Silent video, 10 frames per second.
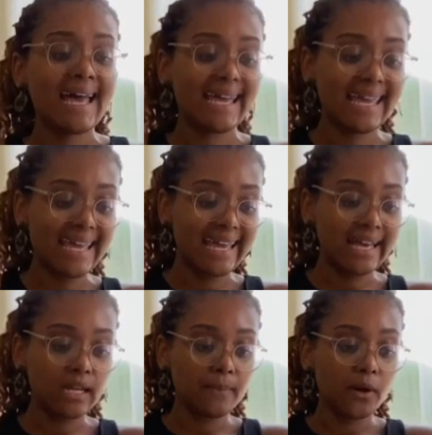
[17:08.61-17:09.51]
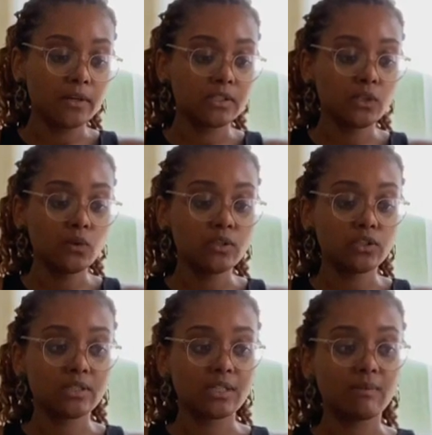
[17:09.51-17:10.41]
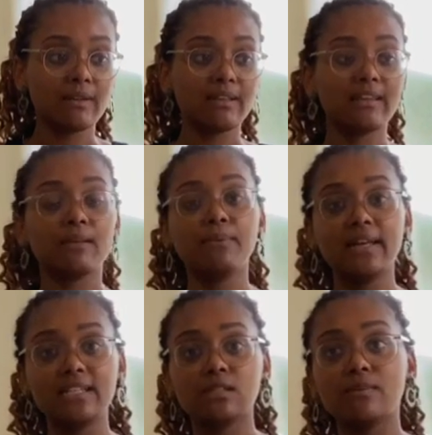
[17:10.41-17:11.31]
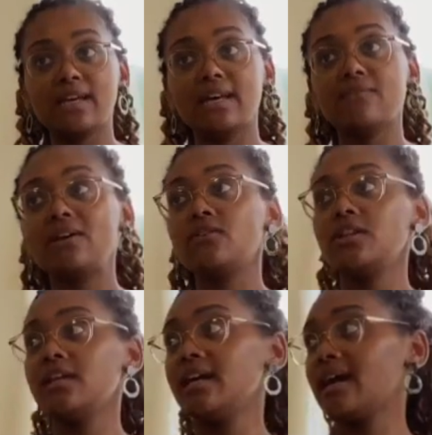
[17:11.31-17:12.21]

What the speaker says: And part 2 is just going to be like the placement of everything.